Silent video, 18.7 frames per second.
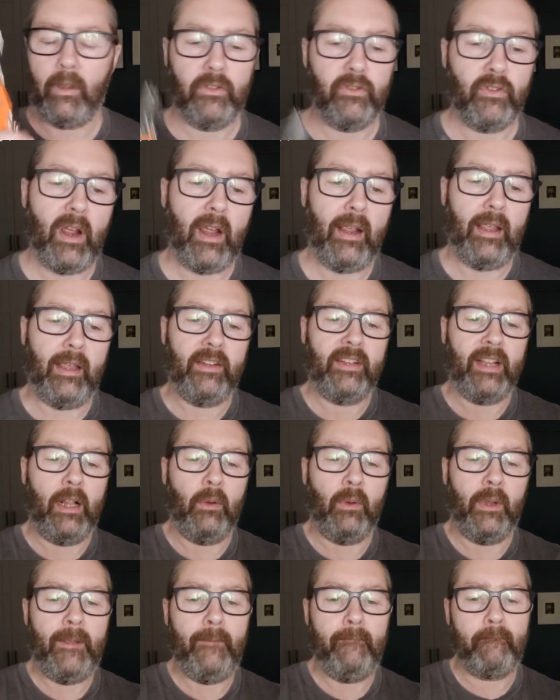and try it,
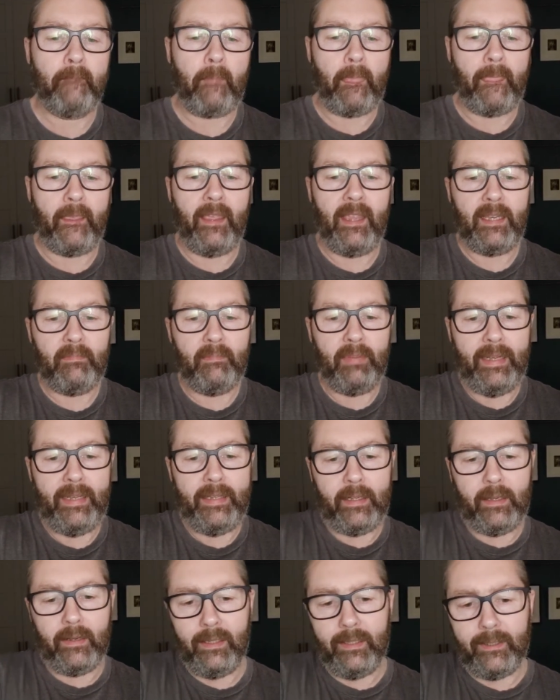shall we? Yes,
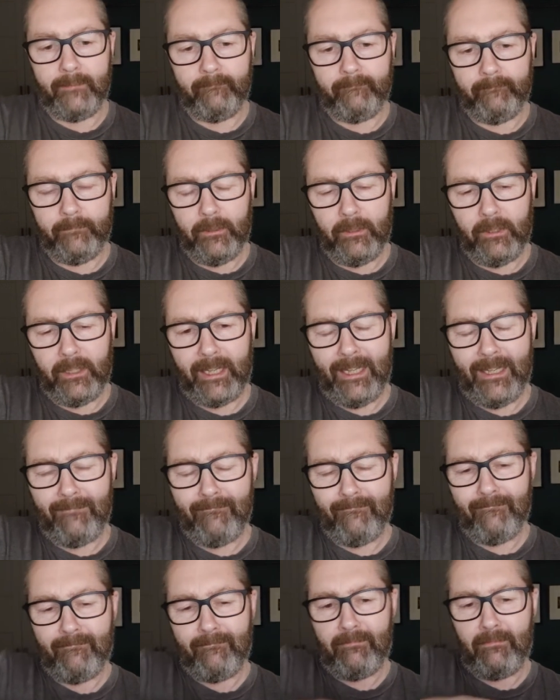please, Chris. Okay.
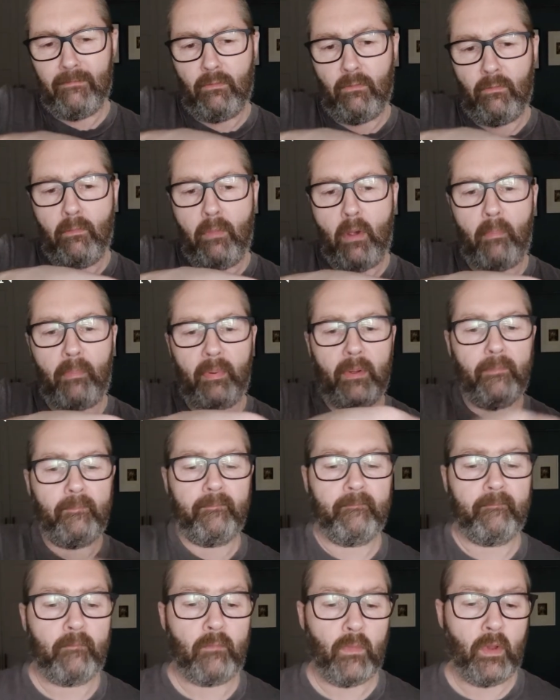Pop.
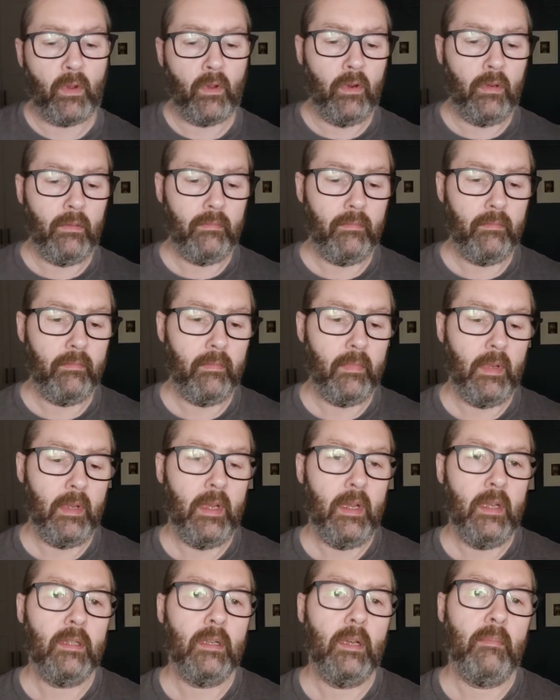Oh.
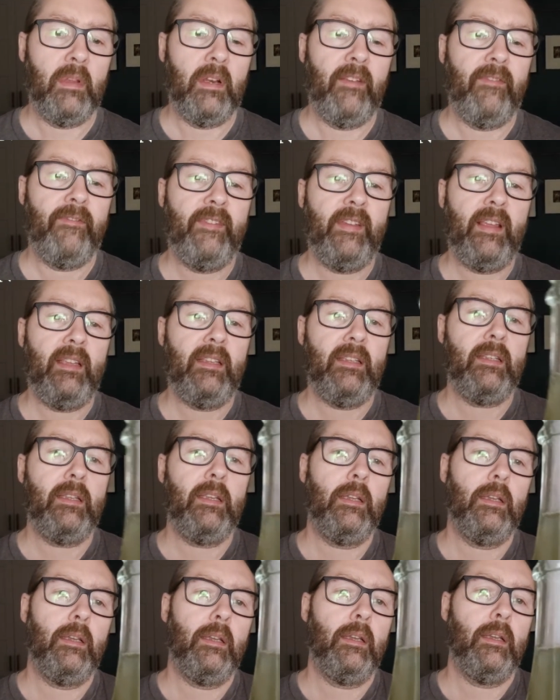So a bit of fizz.